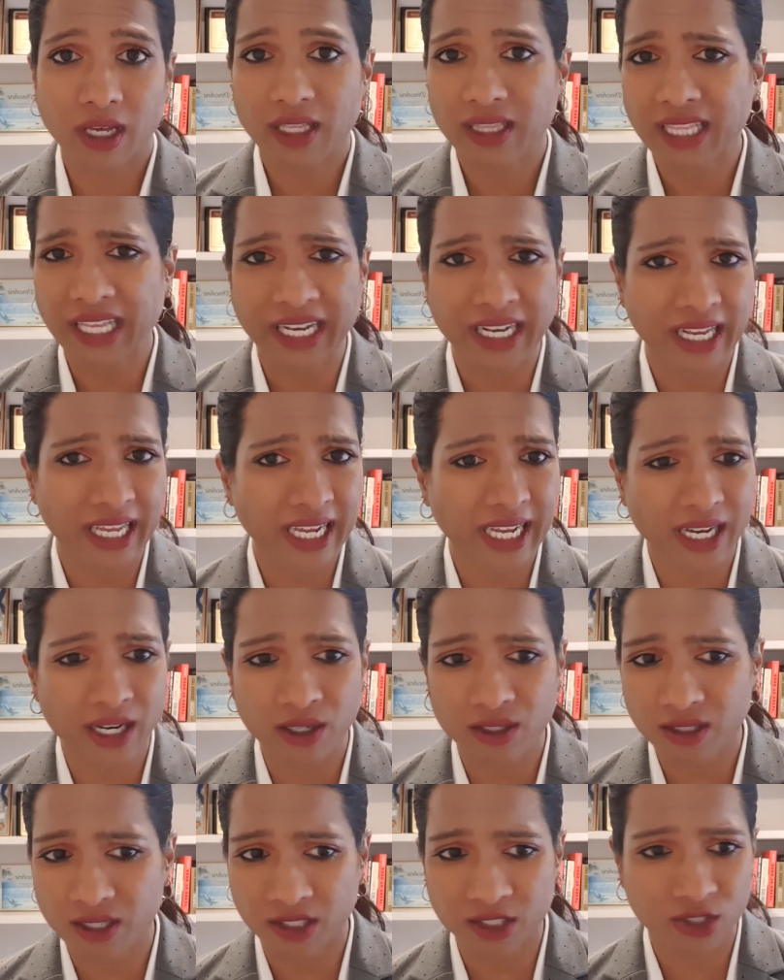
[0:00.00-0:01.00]
The
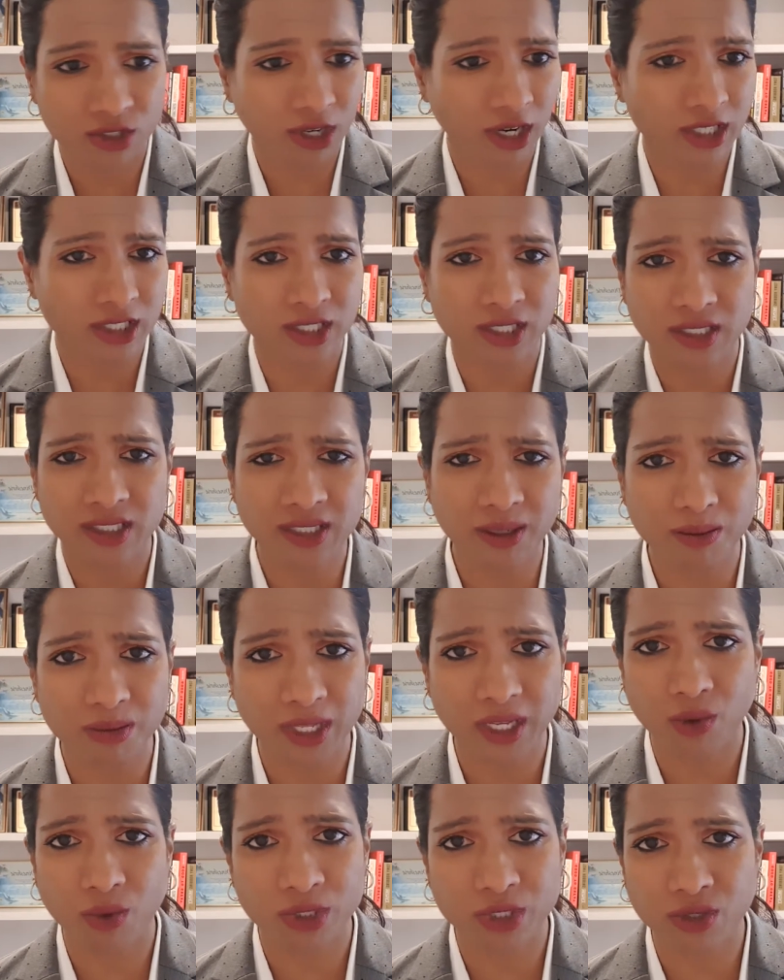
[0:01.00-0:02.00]
layout, the structure,
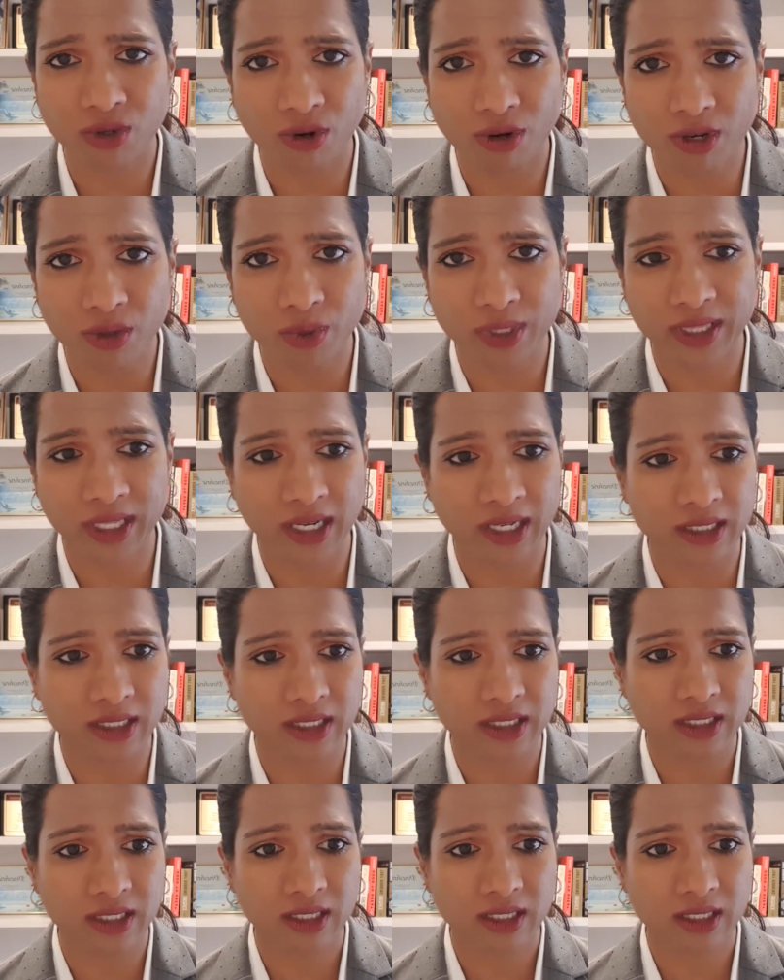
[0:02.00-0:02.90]
something was wrong with that.